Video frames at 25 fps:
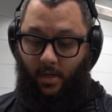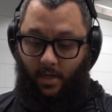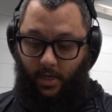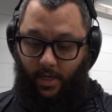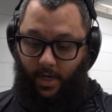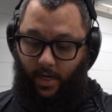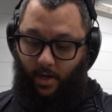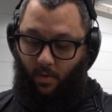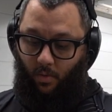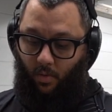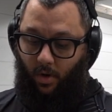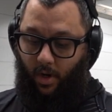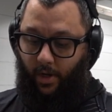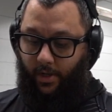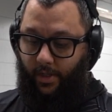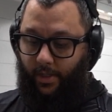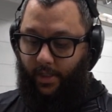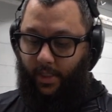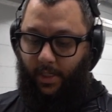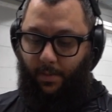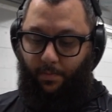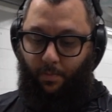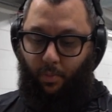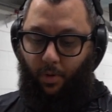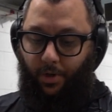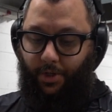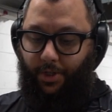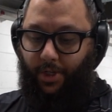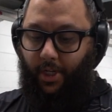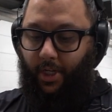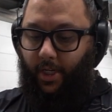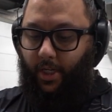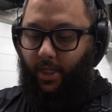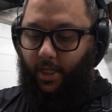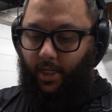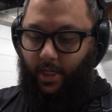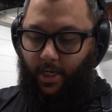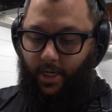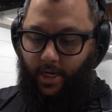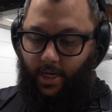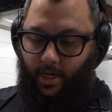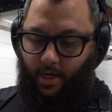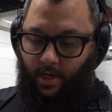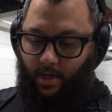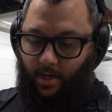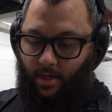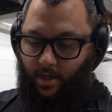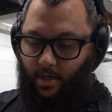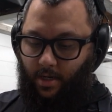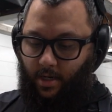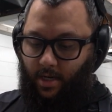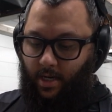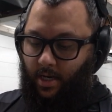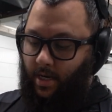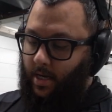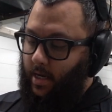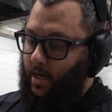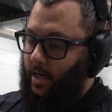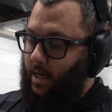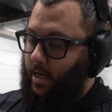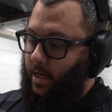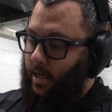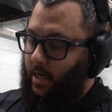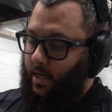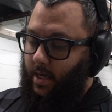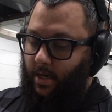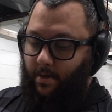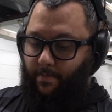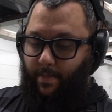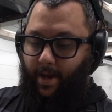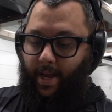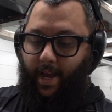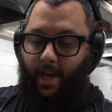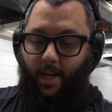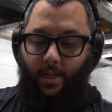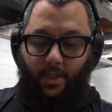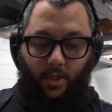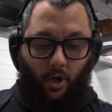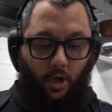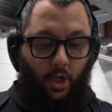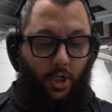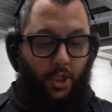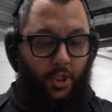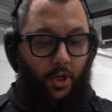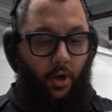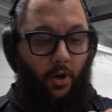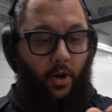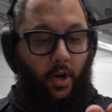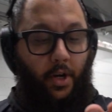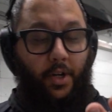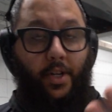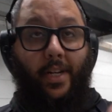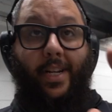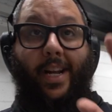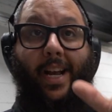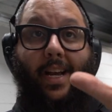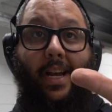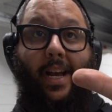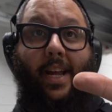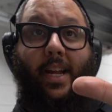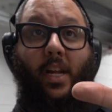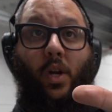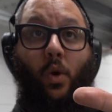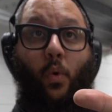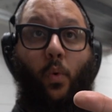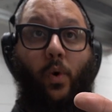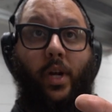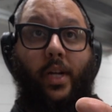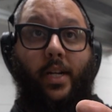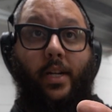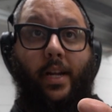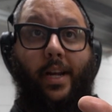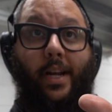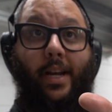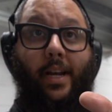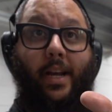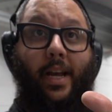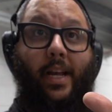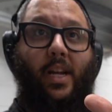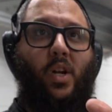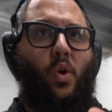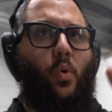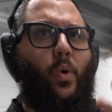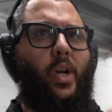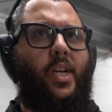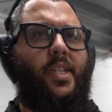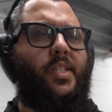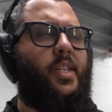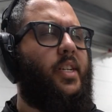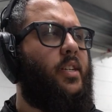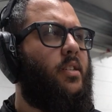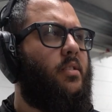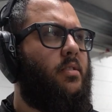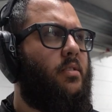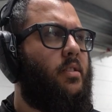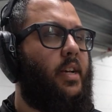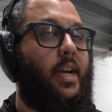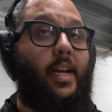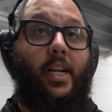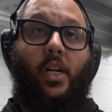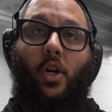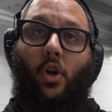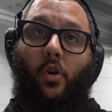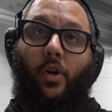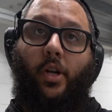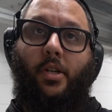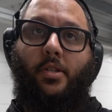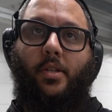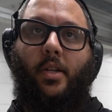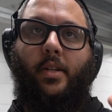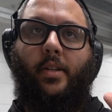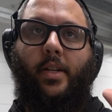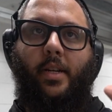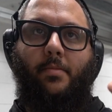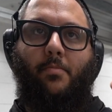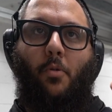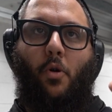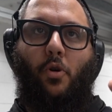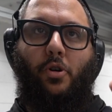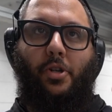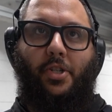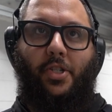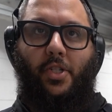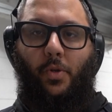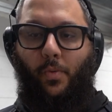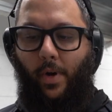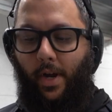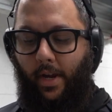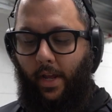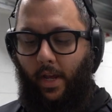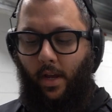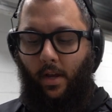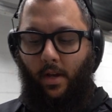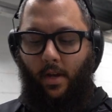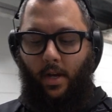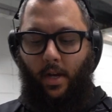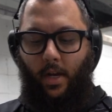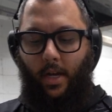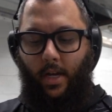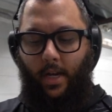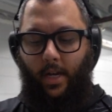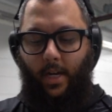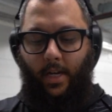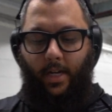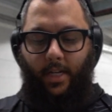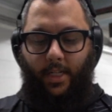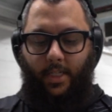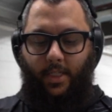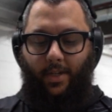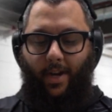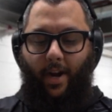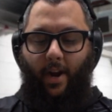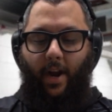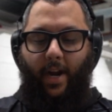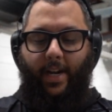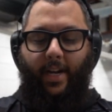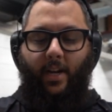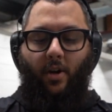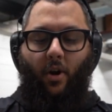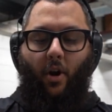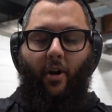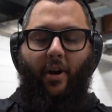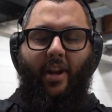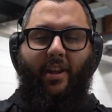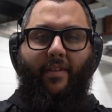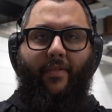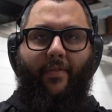It runs pretty good. My hands are starting to get increasingly more sweaty, so I can already